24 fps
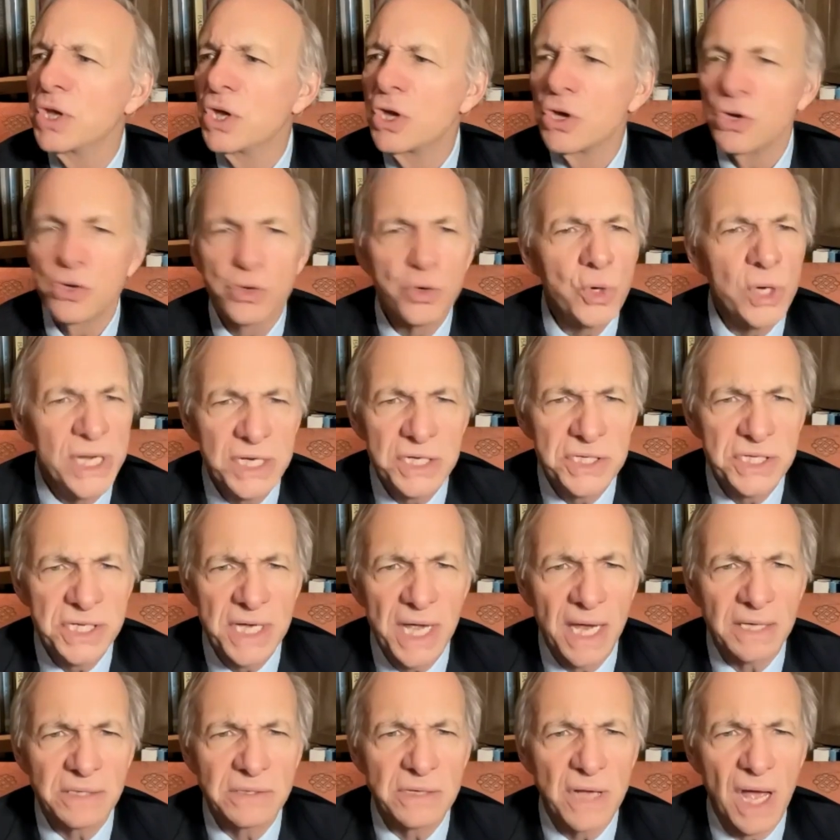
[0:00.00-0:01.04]
green
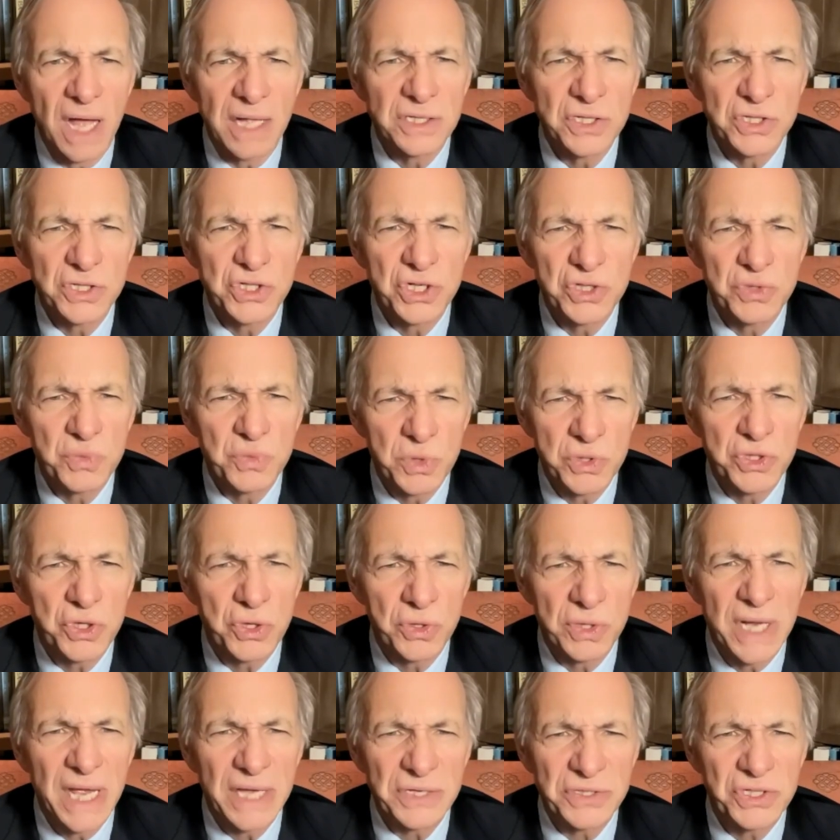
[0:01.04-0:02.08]
technologies, which are
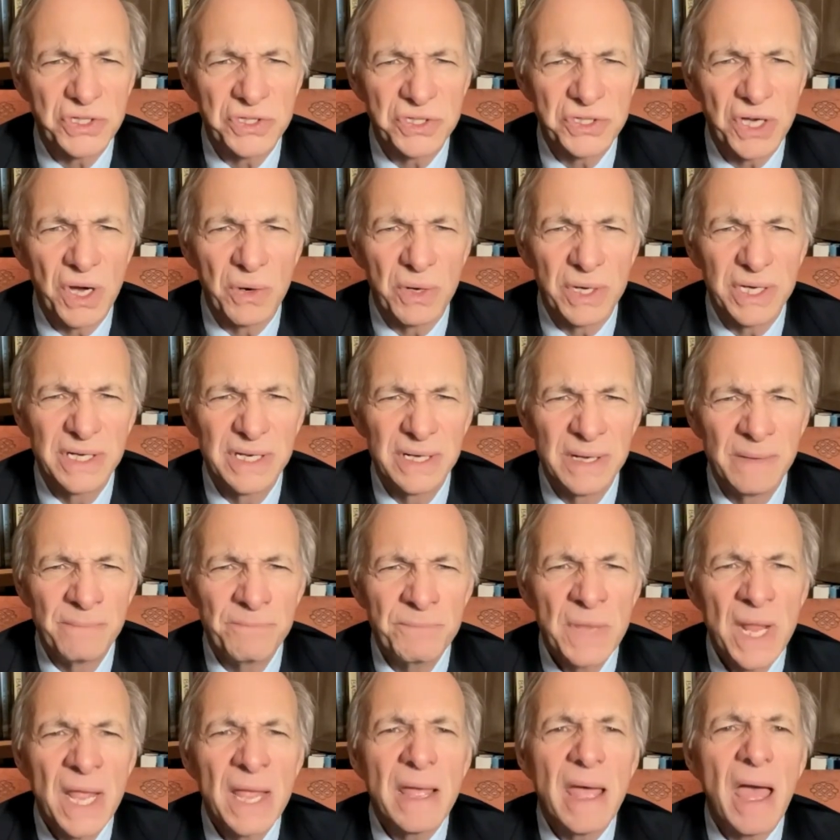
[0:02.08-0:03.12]
necessary.
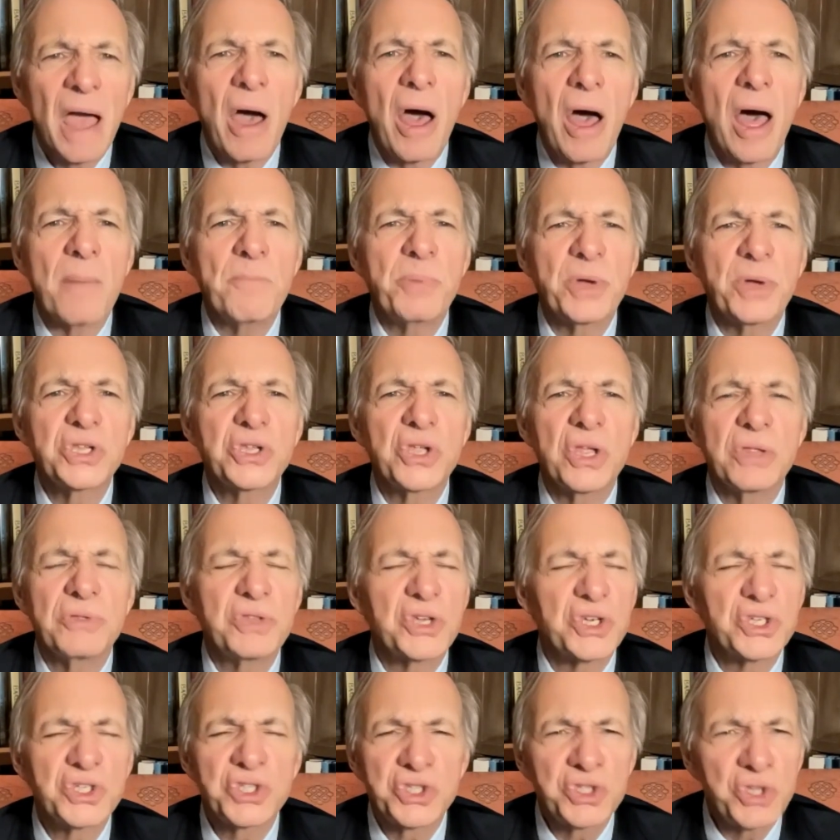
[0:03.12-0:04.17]
But
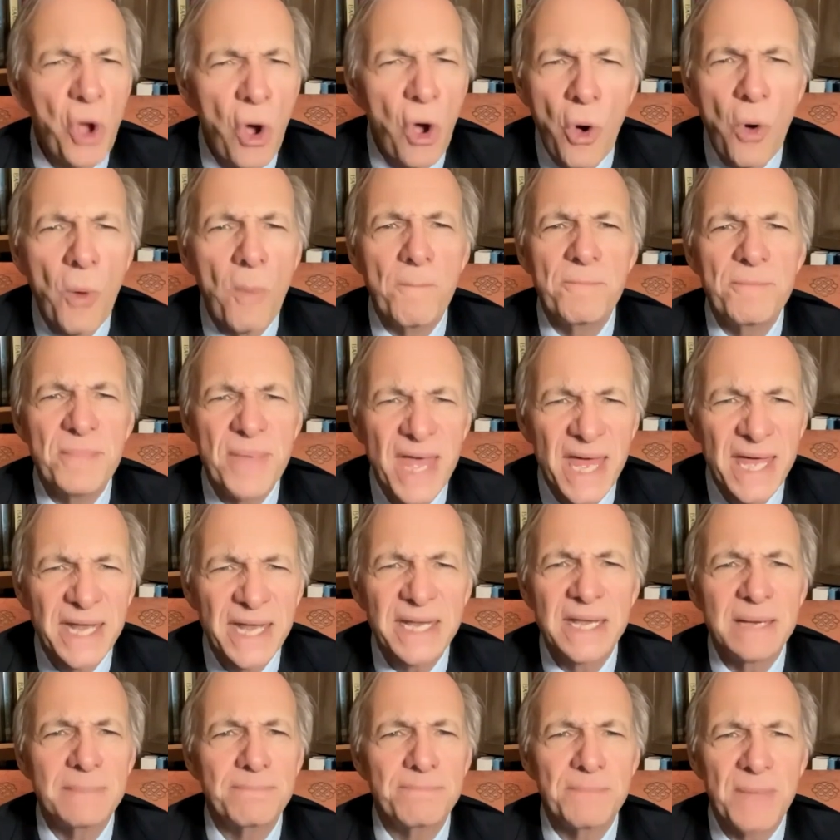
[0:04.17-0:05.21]
so
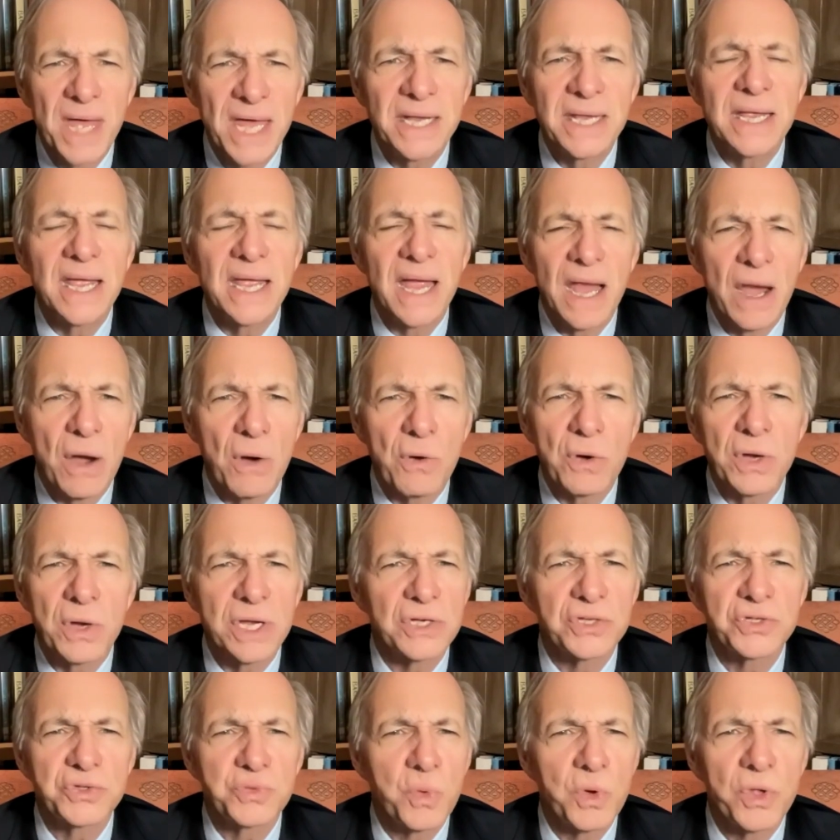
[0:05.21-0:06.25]
many, many
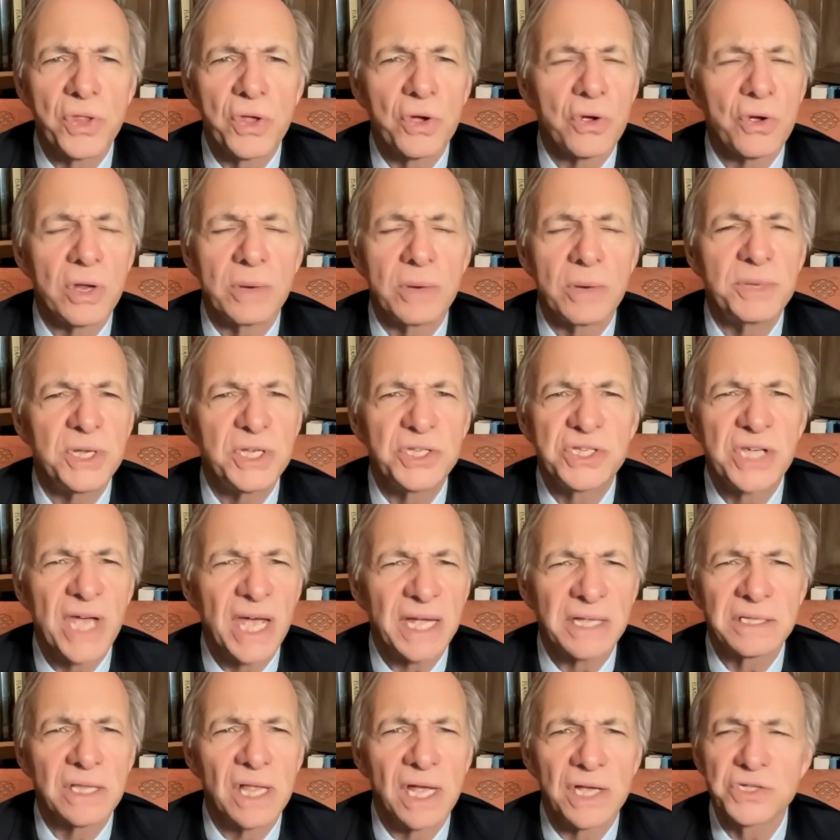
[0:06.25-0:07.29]
areas where there are going to be
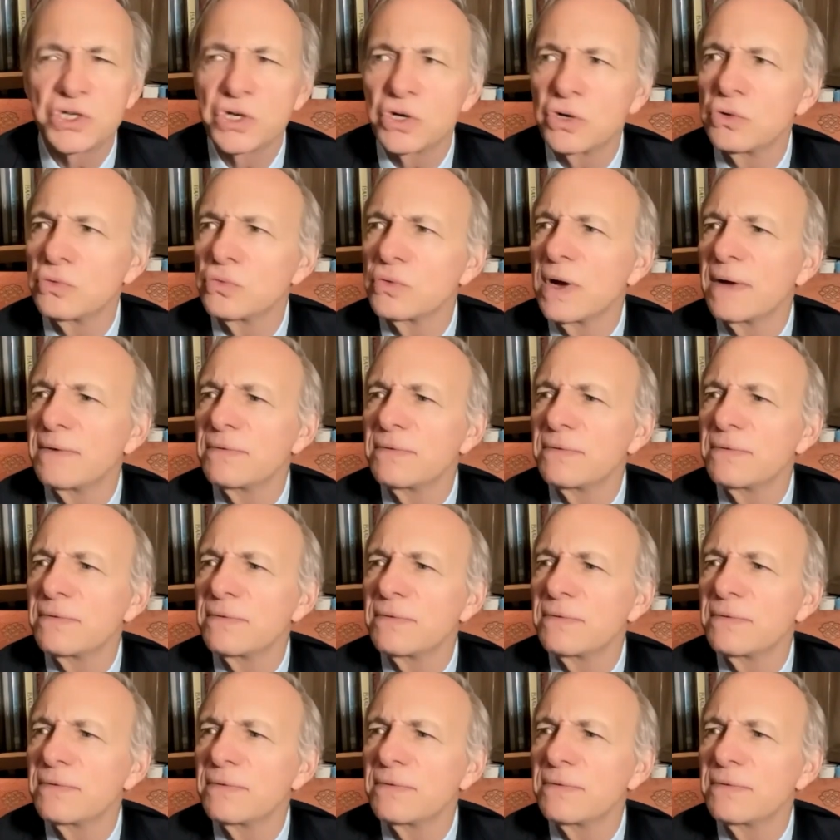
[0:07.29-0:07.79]
technological